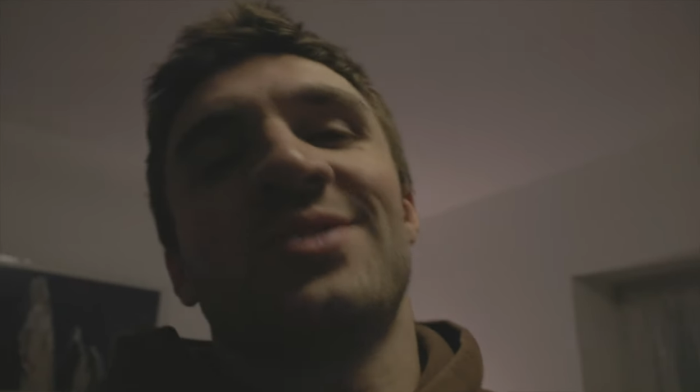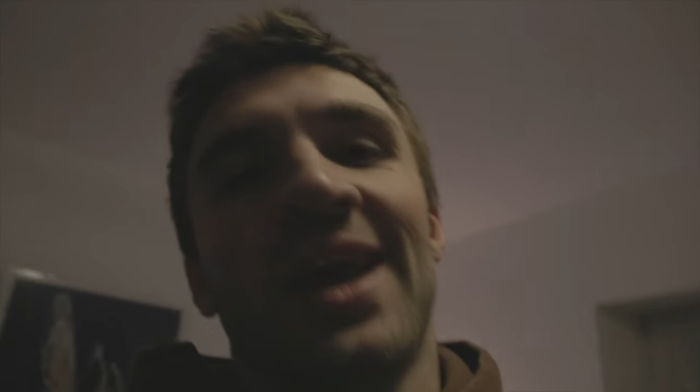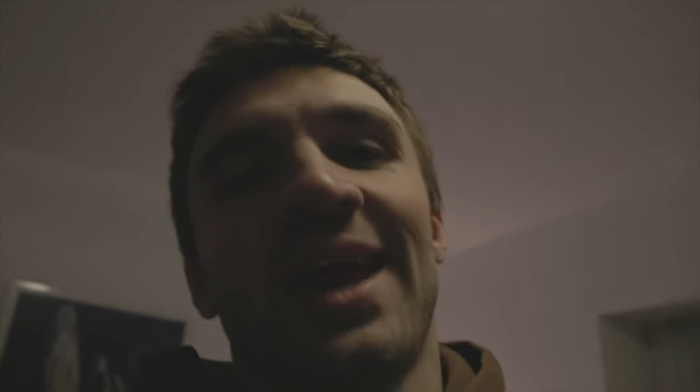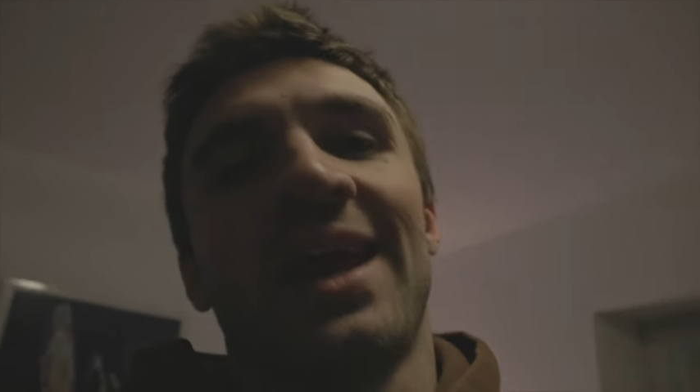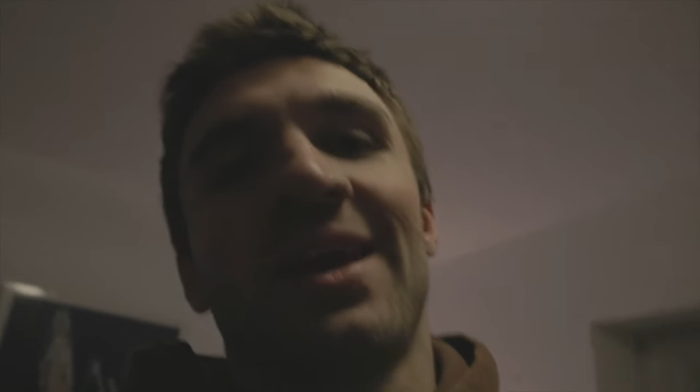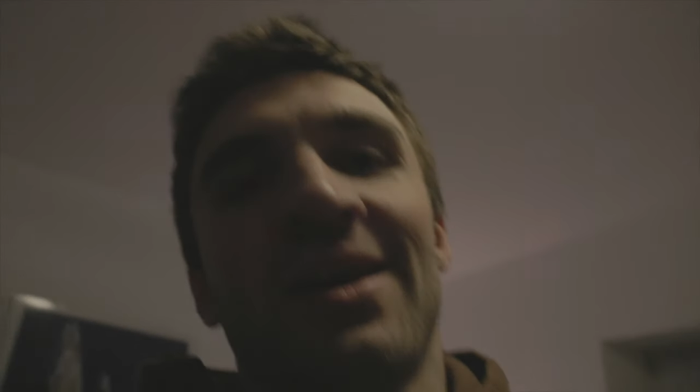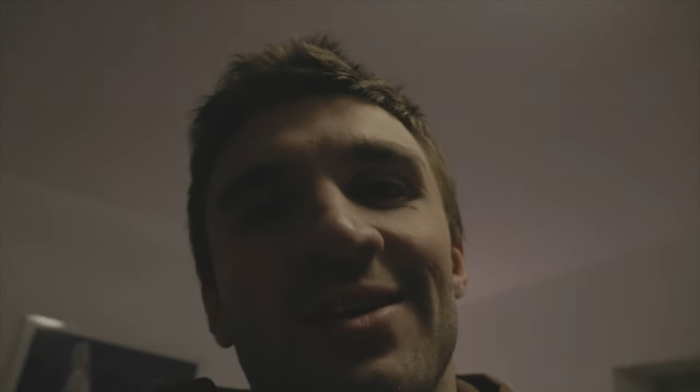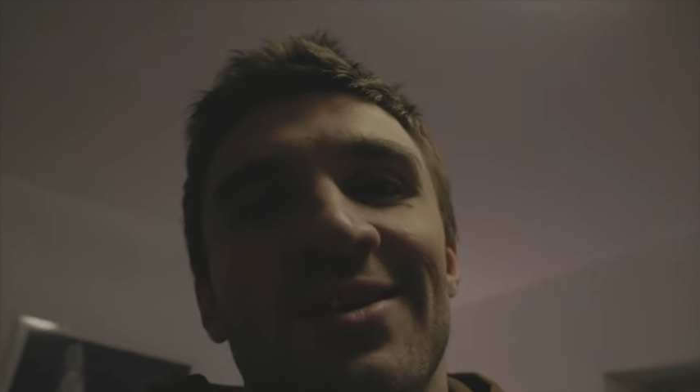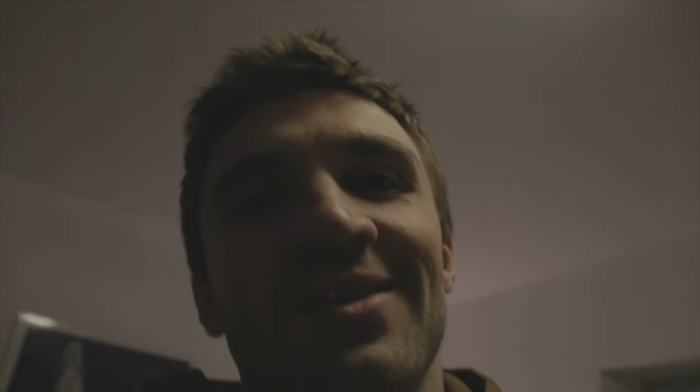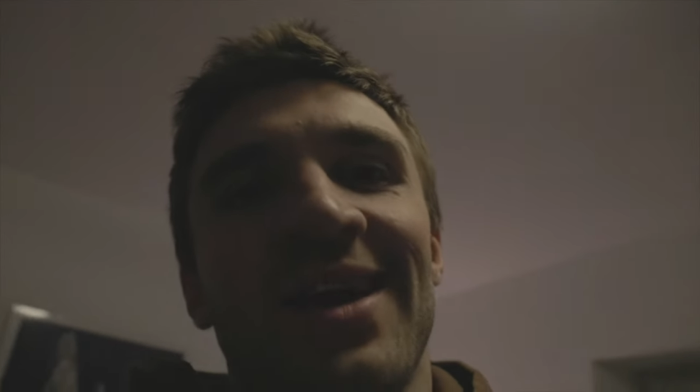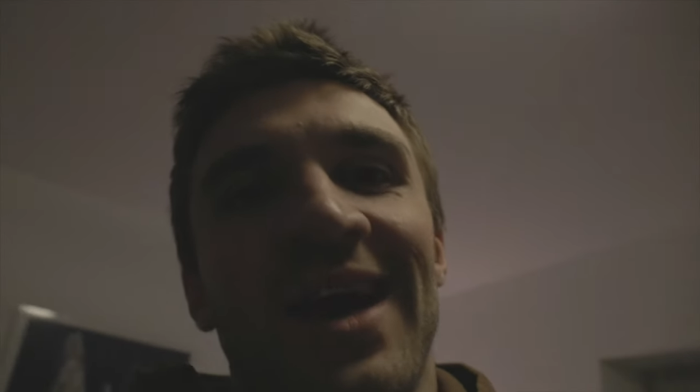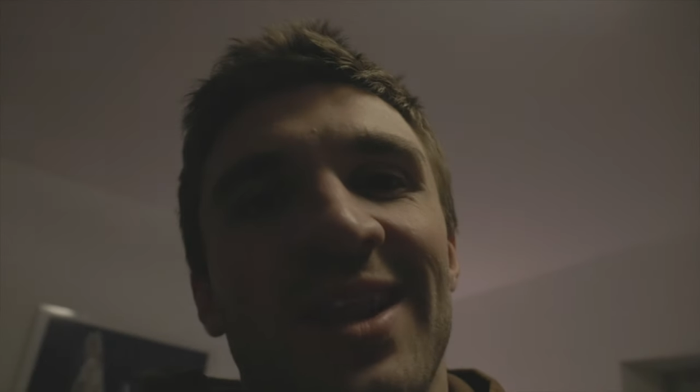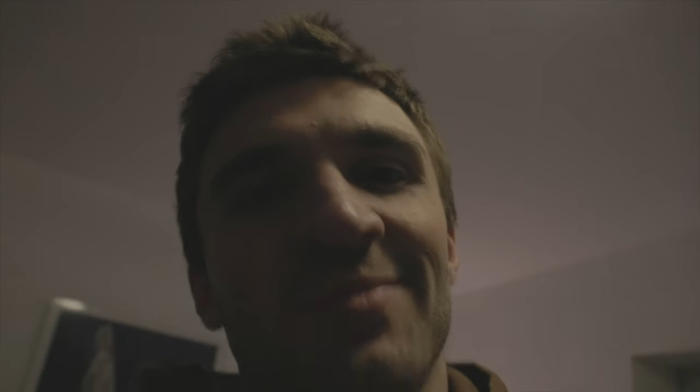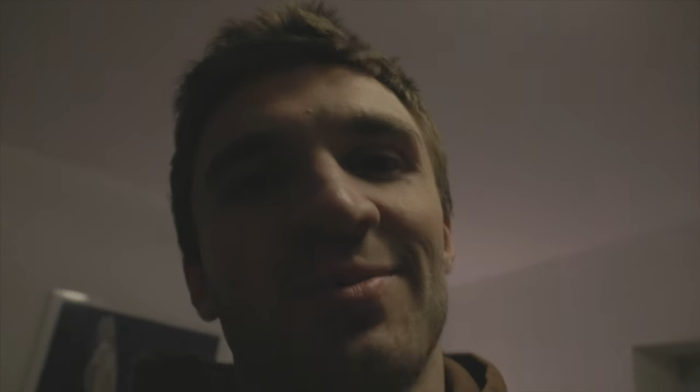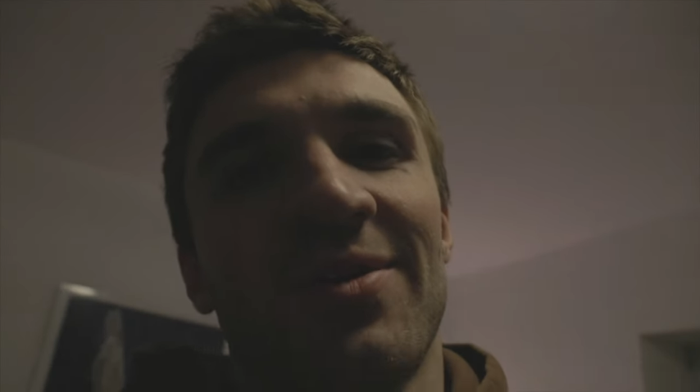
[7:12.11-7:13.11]
cake
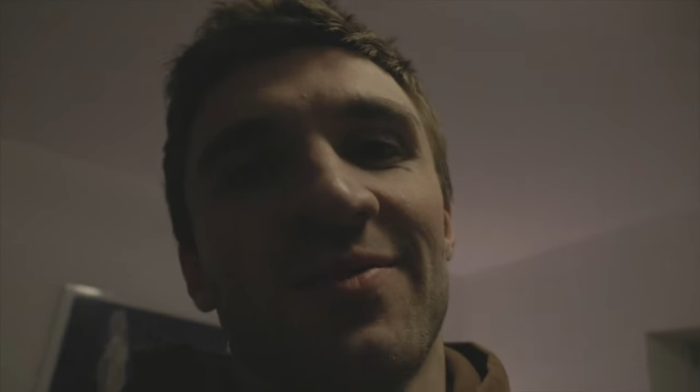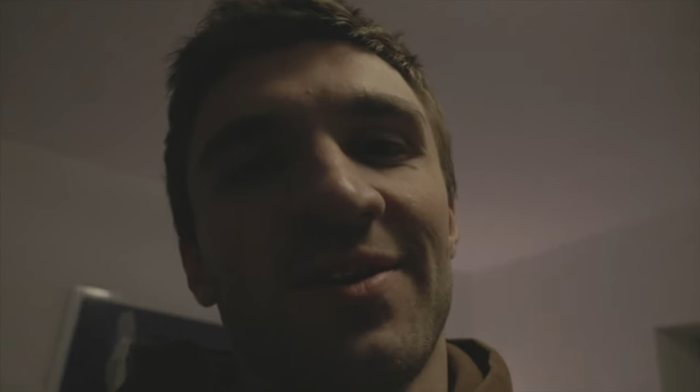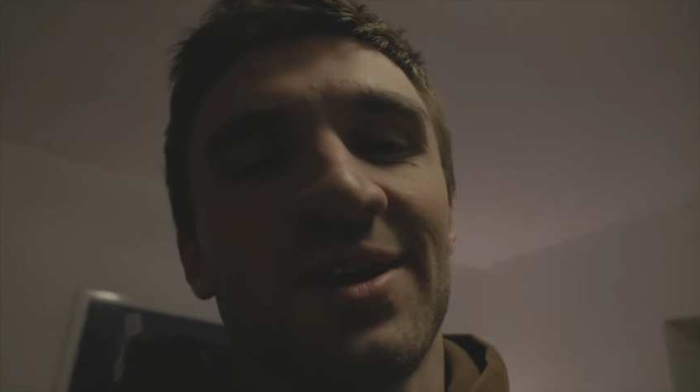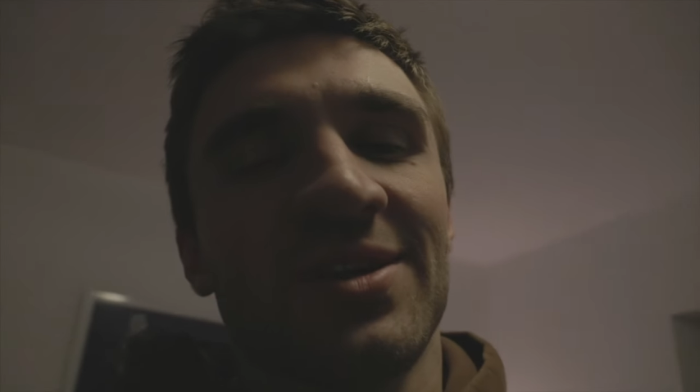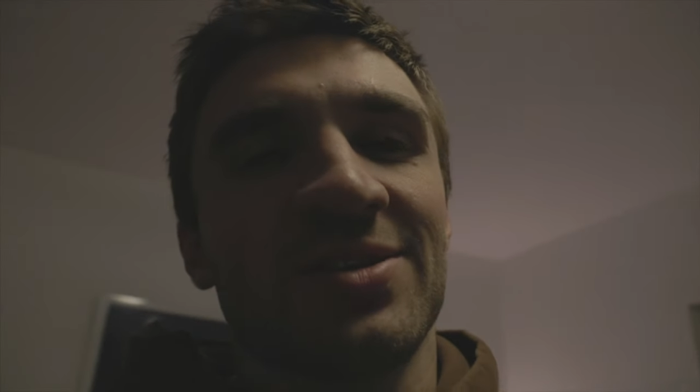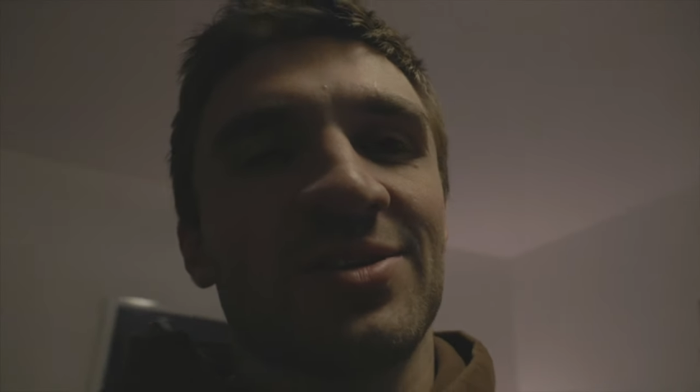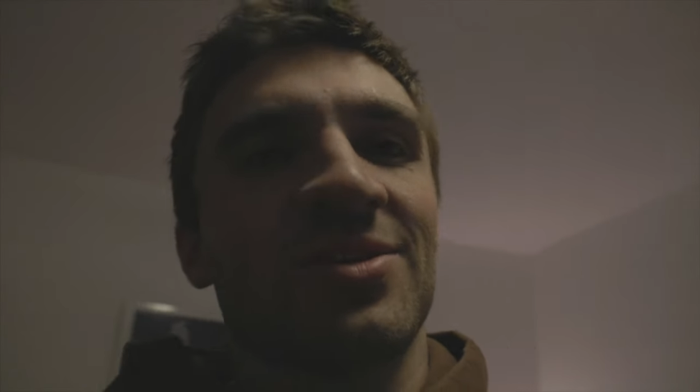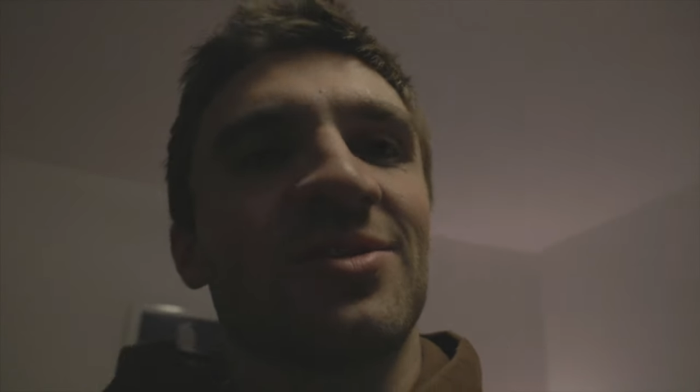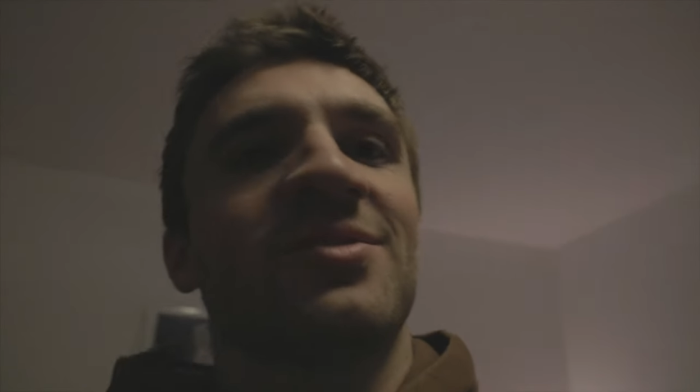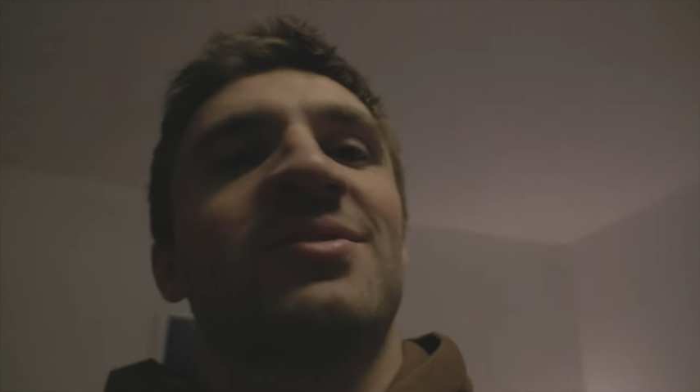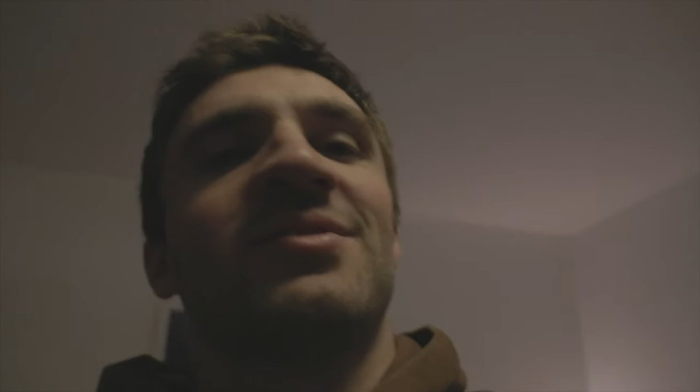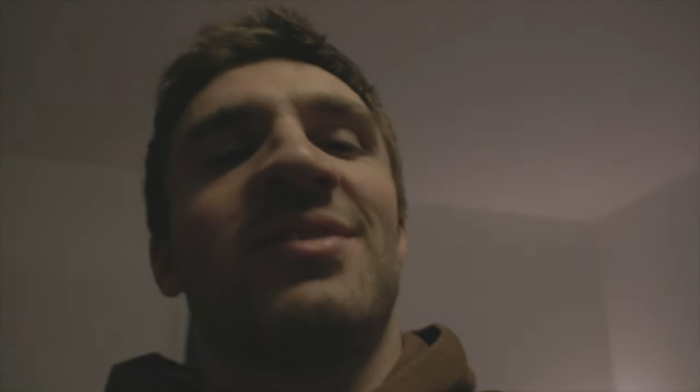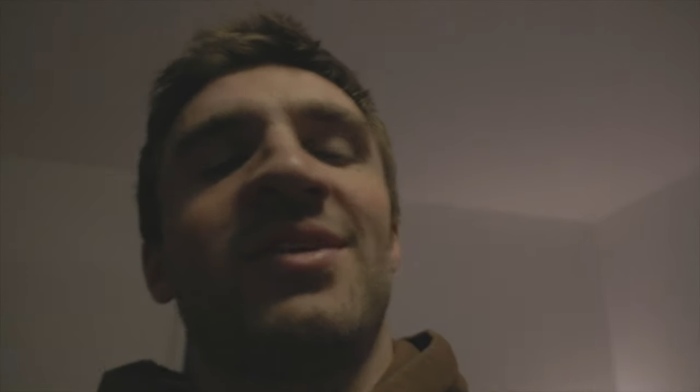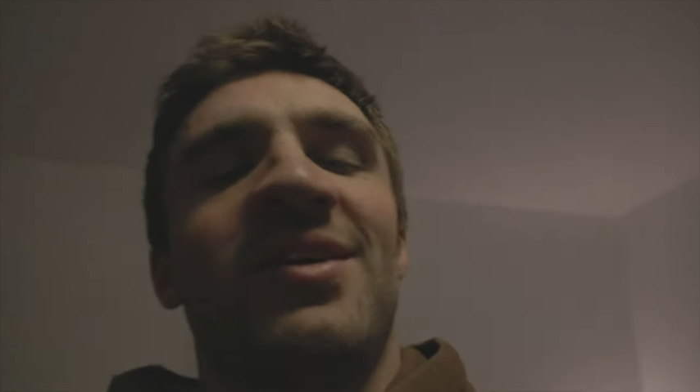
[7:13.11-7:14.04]
at the buffet, so